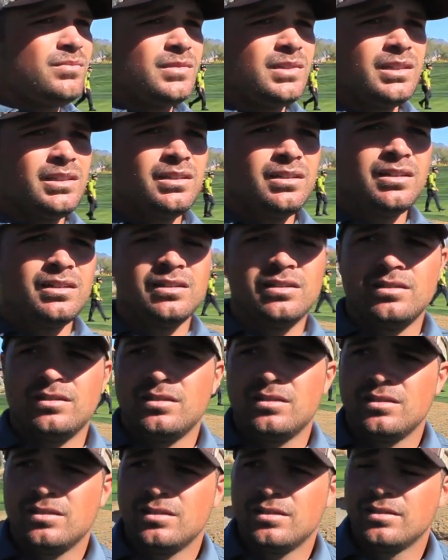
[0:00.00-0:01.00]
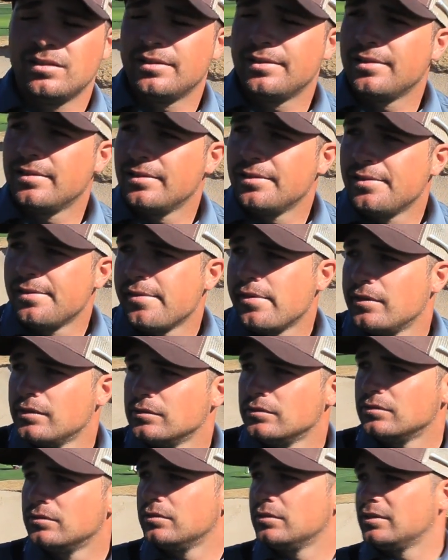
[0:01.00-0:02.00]
It's decent.
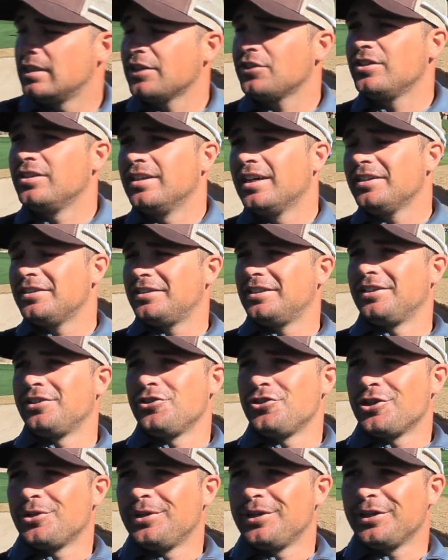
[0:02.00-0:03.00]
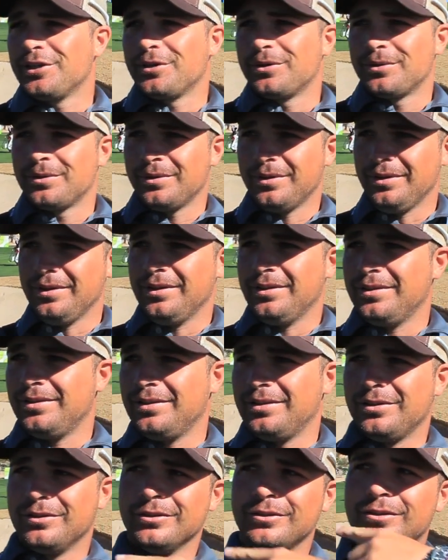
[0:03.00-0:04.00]
It's actually nice seeing Johnny go
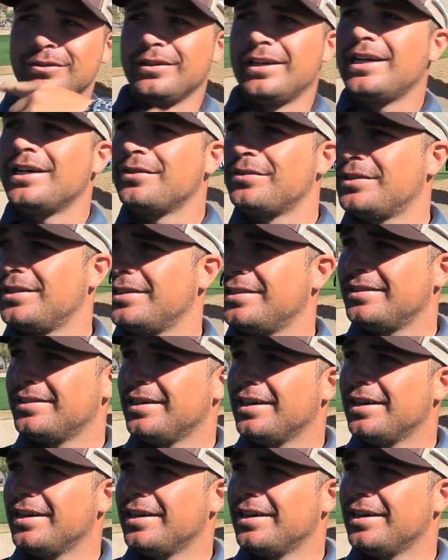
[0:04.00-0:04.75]
a little left.